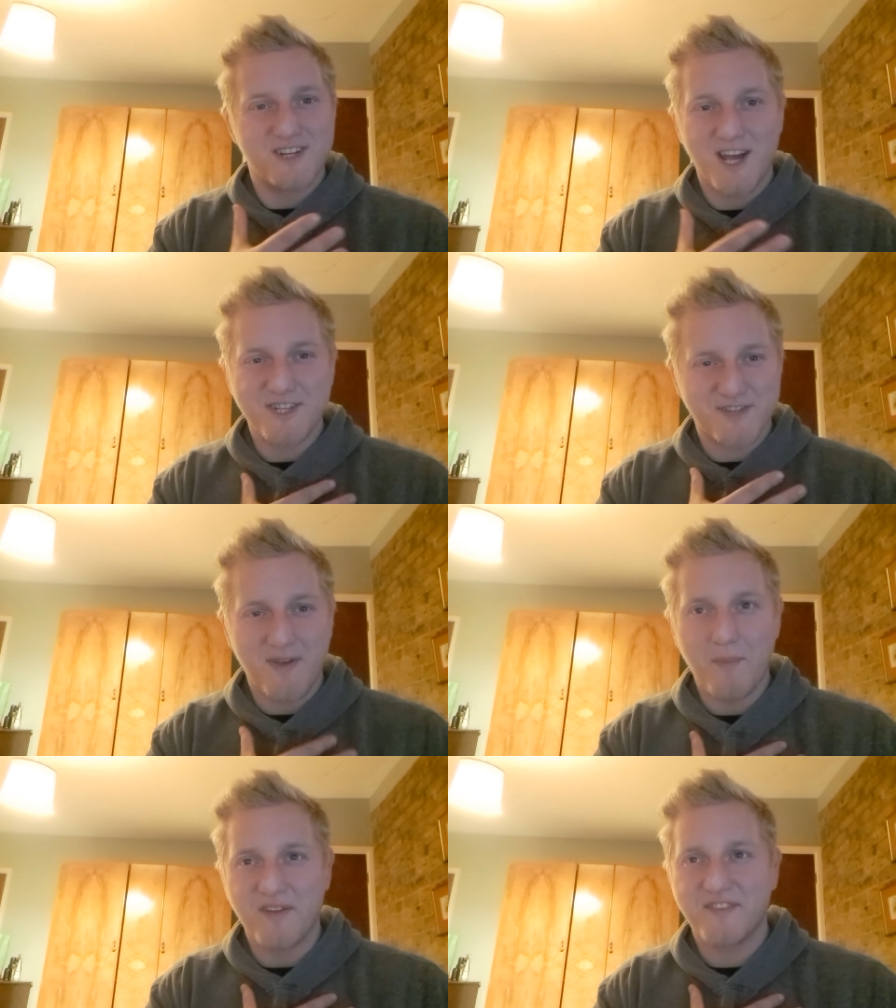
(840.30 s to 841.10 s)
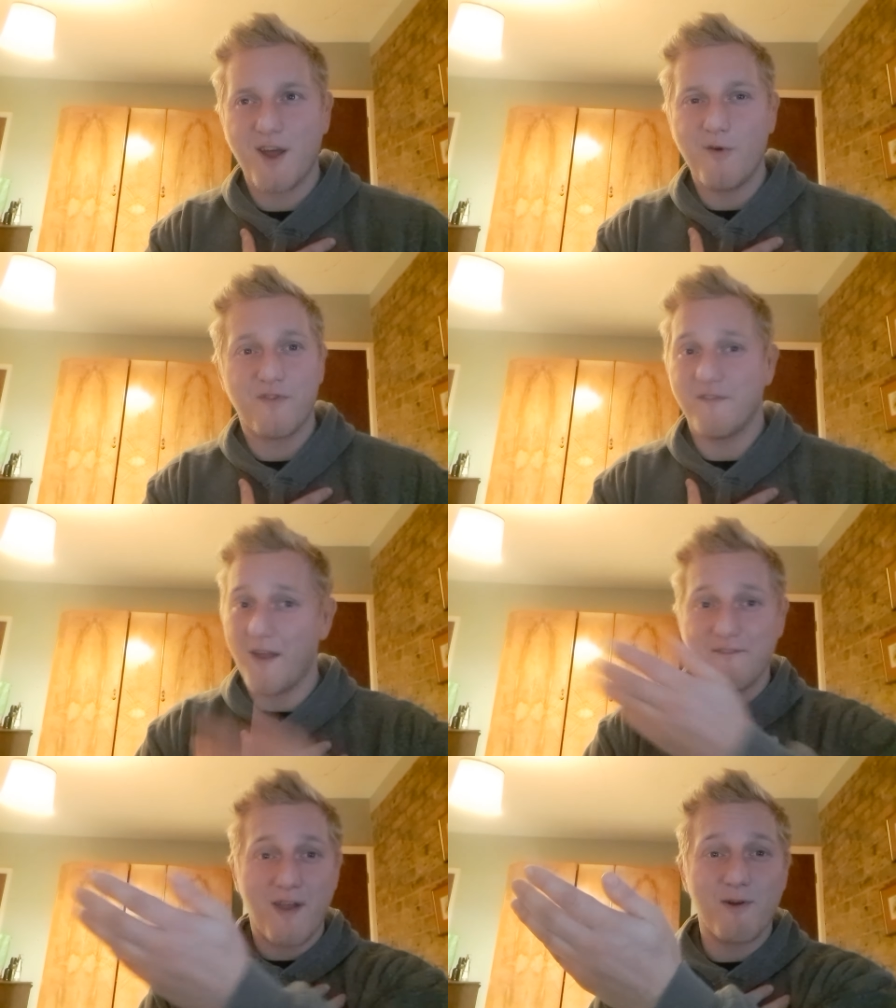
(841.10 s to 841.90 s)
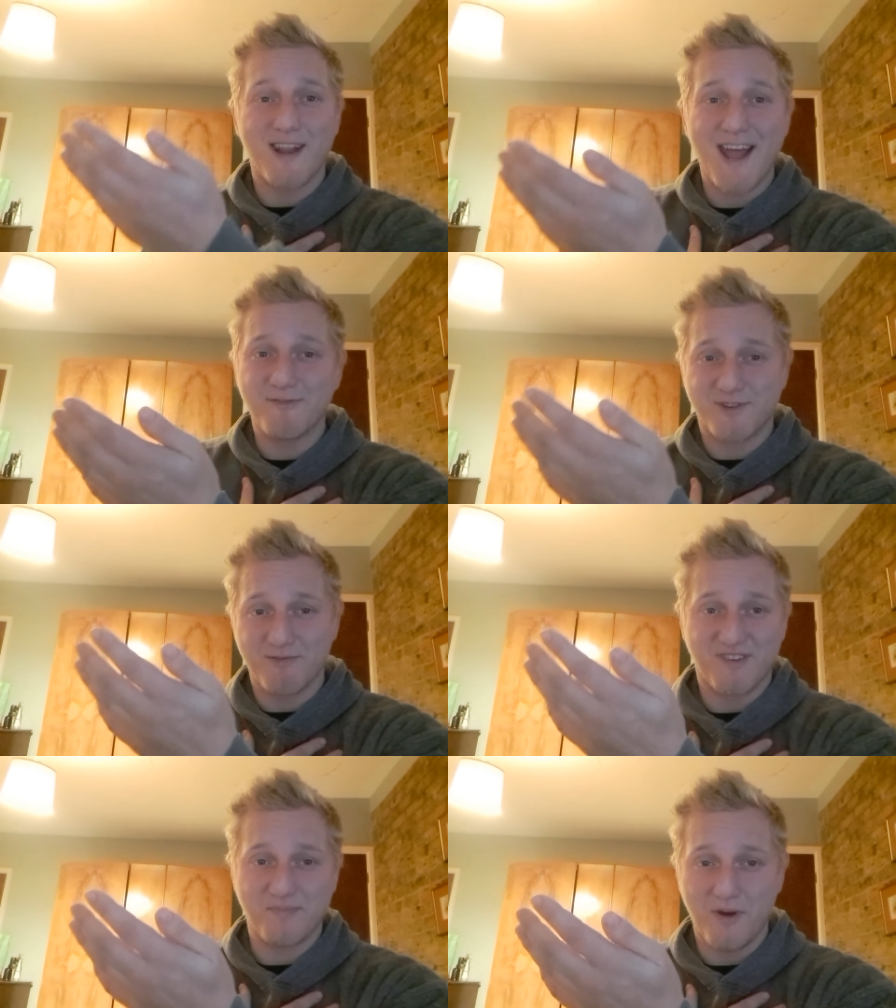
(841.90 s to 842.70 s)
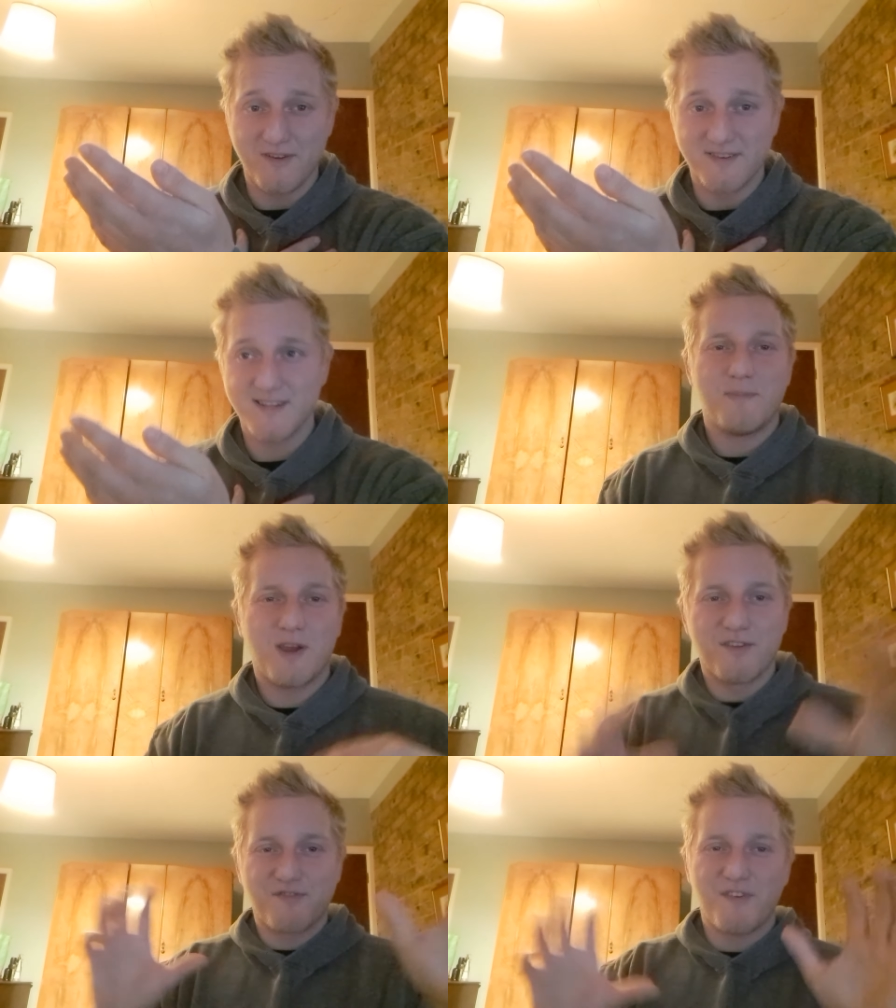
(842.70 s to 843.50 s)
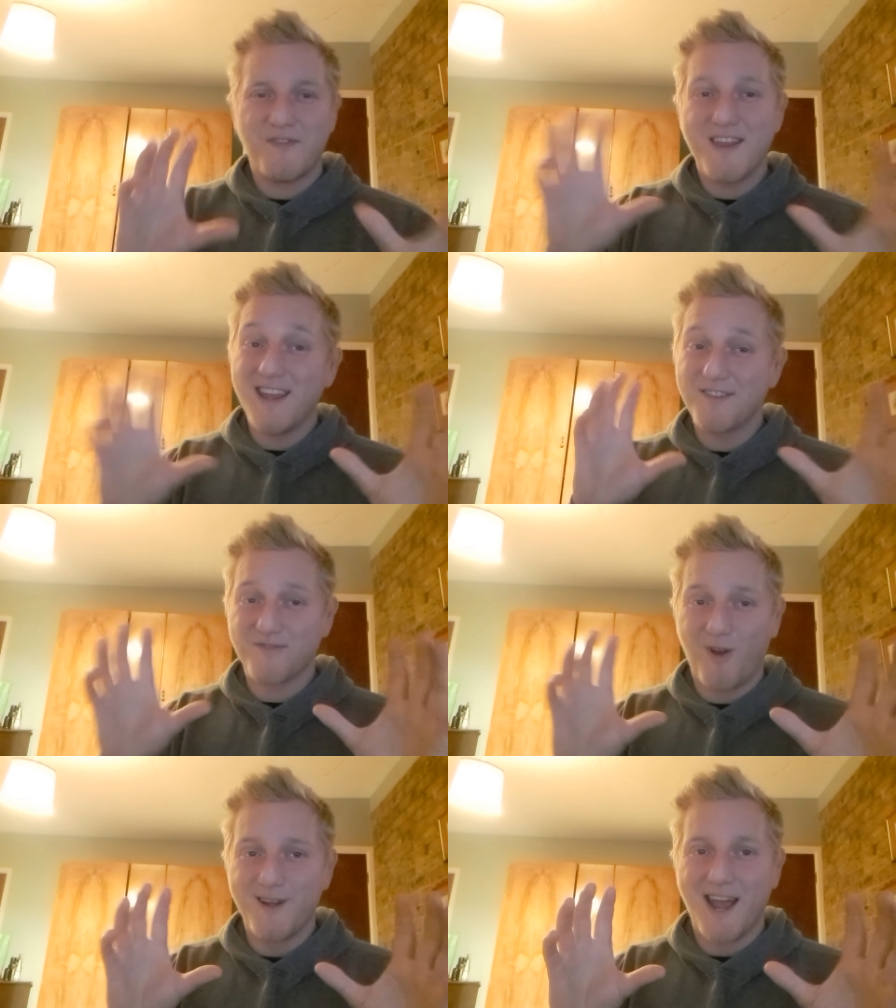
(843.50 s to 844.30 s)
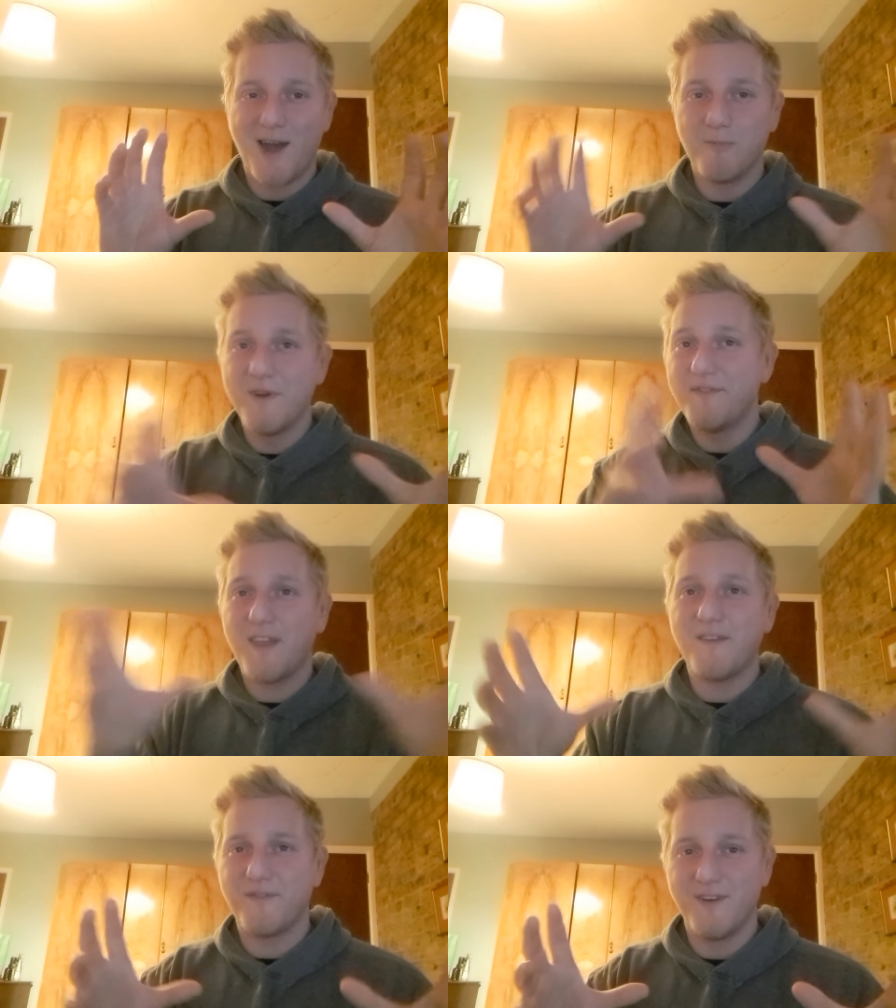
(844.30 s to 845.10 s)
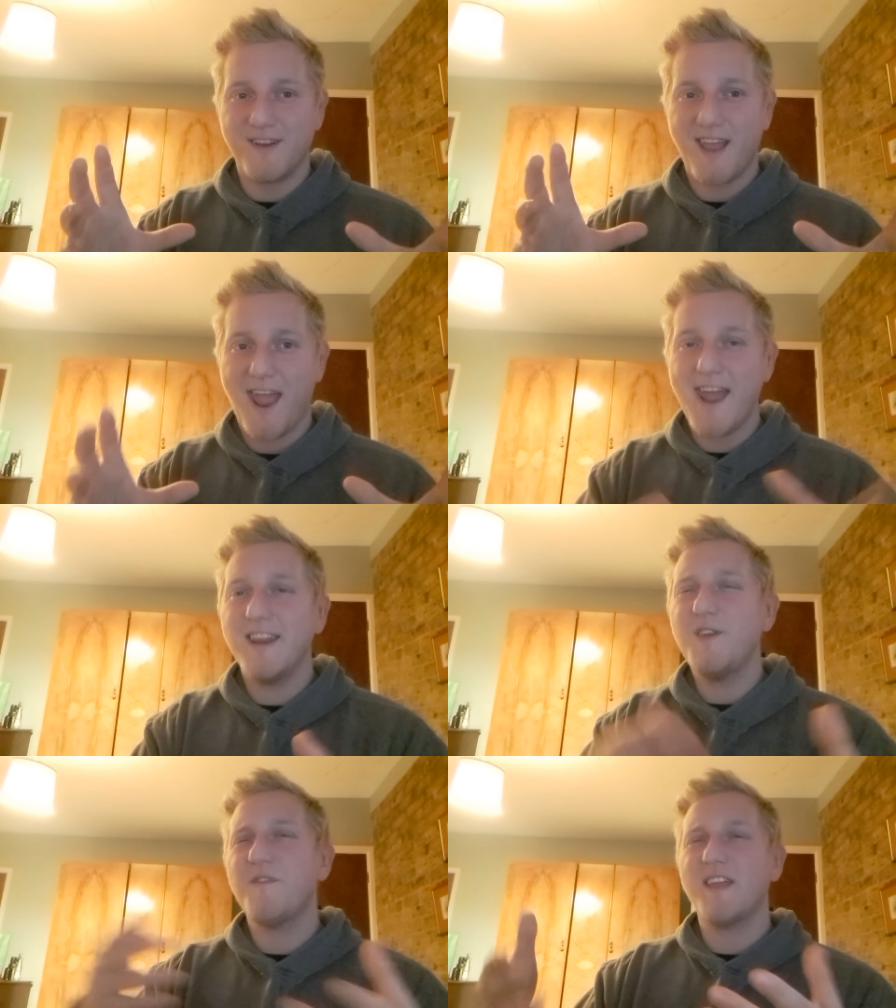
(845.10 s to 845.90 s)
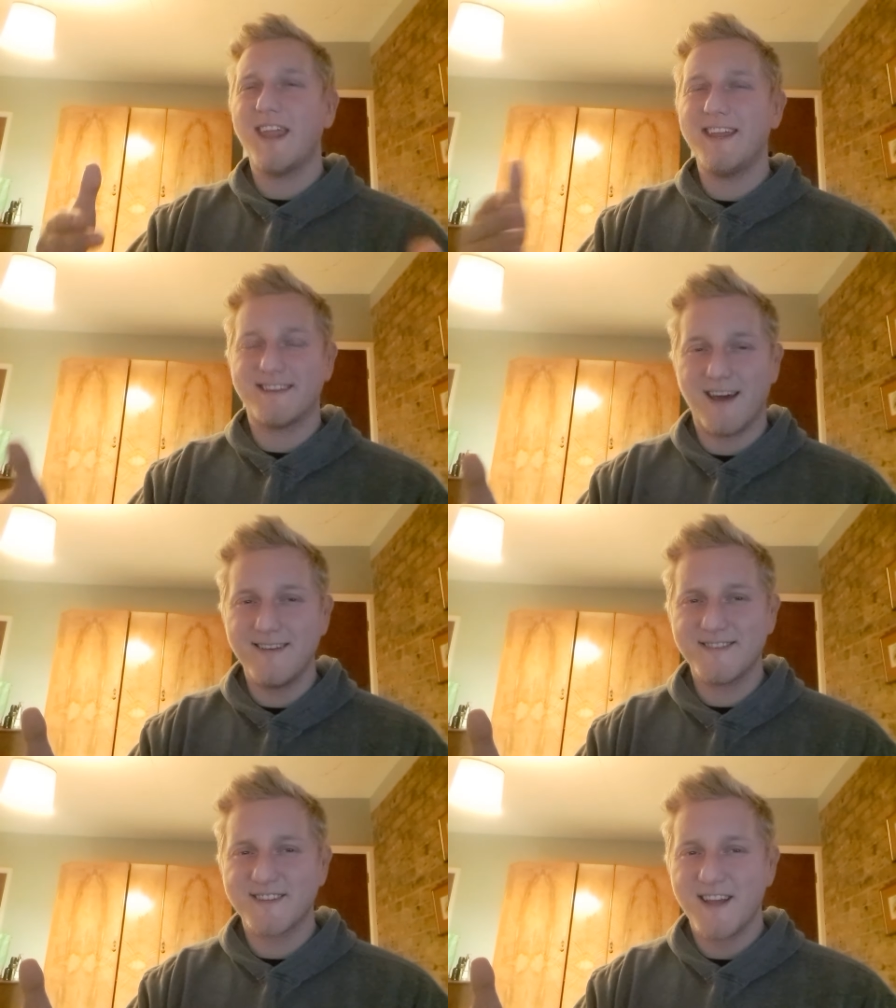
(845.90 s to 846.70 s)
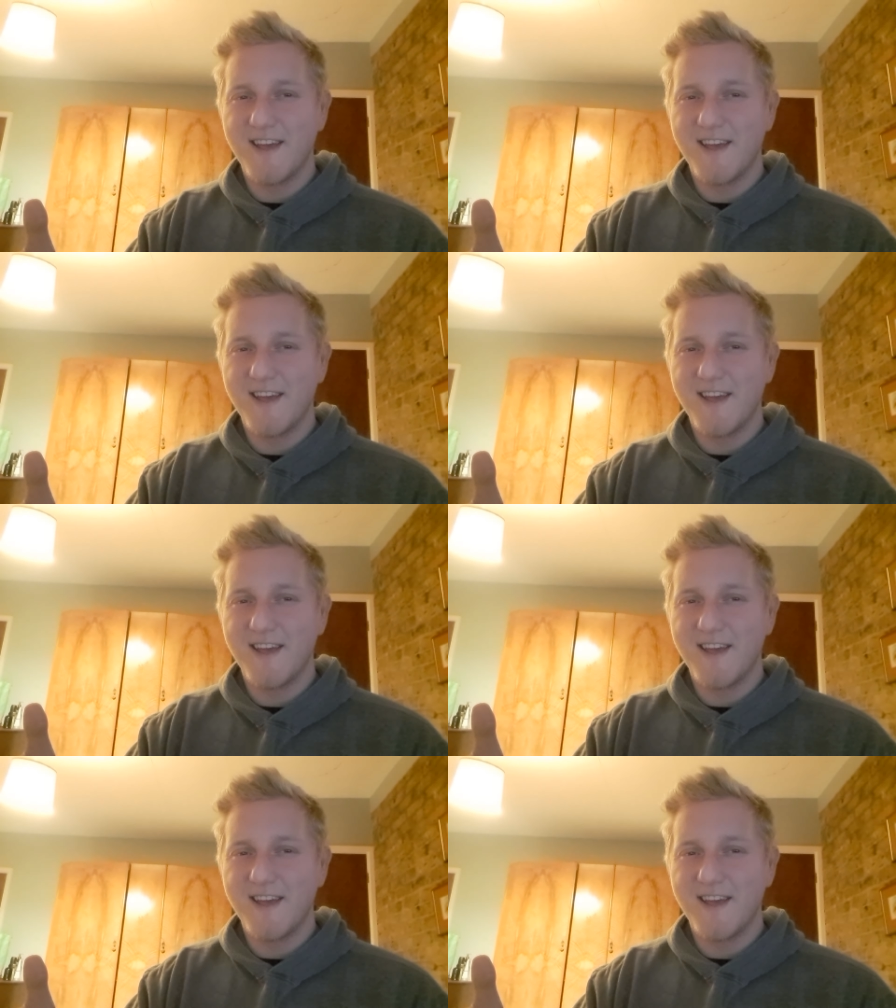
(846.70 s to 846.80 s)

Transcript: larger than myself that they're allowed to respond because the thing is right now with Ethan, anything he does.